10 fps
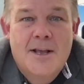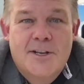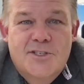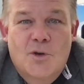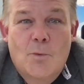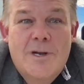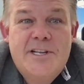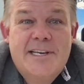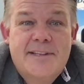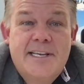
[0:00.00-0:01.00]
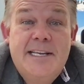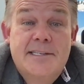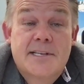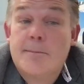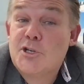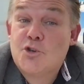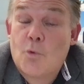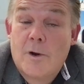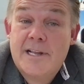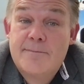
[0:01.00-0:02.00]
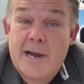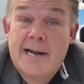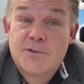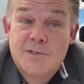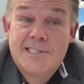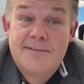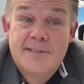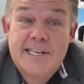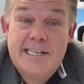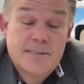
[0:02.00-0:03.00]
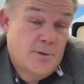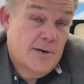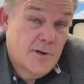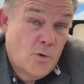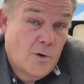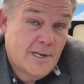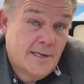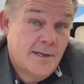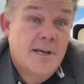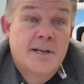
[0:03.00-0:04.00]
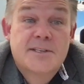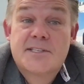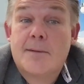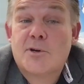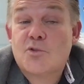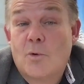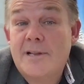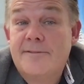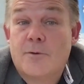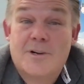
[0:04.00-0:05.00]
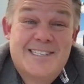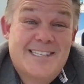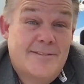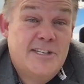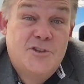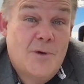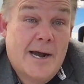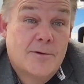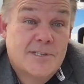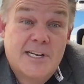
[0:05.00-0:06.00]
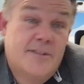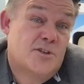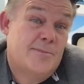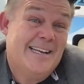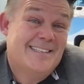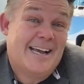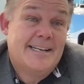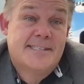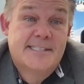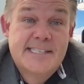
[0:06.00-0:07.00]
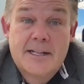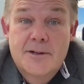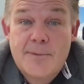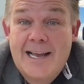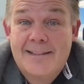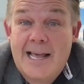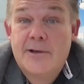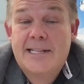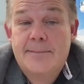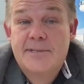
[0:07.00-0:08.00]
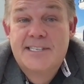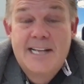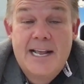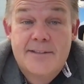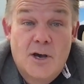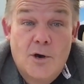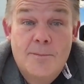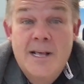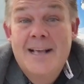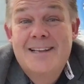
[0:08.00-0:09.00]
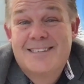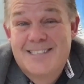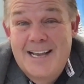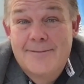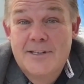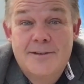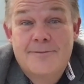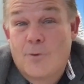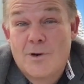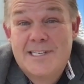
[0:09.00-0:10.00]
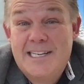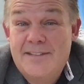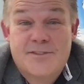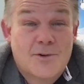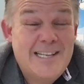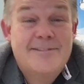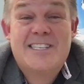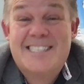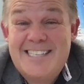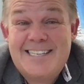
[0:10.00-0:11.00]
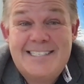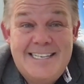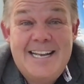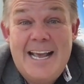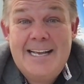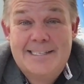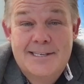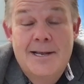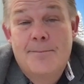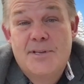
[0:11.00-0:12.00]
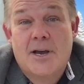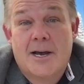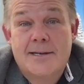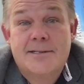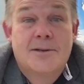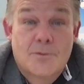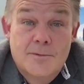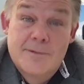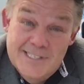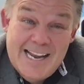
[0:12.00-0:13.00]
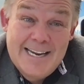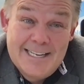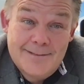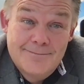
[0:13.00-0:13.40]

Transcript: So when do you get the keys? A majority of buyers receive the keys upon recording. Some are 24 to 72 hours, and others may entice the seller by allowing them to stay in the home 7, 14, 30, even 60 days beyond signing.